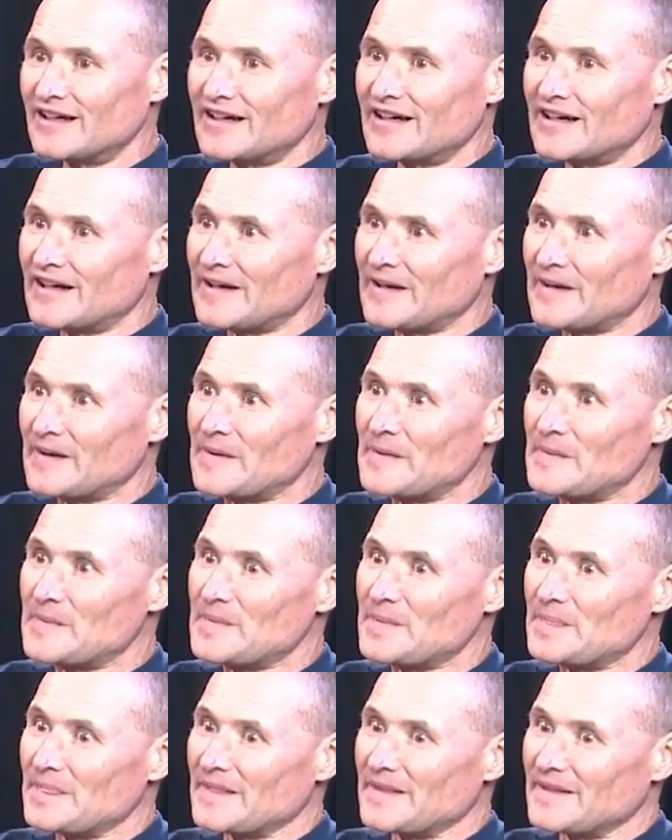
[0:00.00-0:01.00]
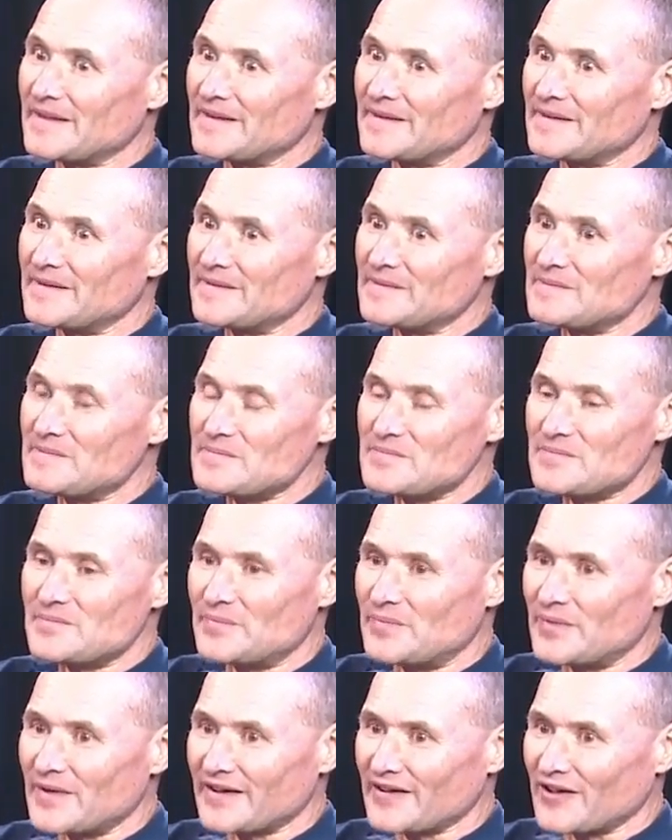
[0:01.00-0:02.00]

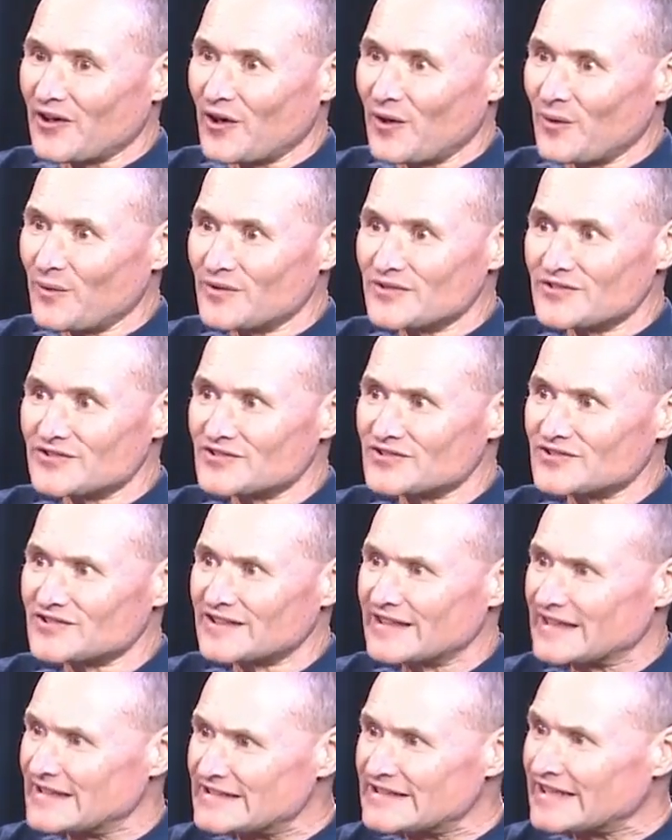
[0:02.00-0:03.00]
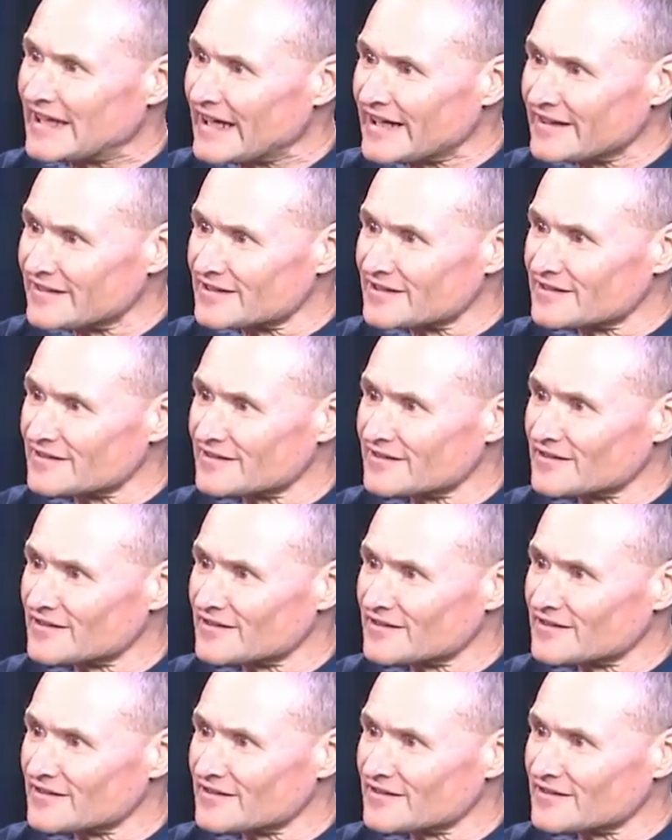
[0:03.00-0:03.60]
But I was content.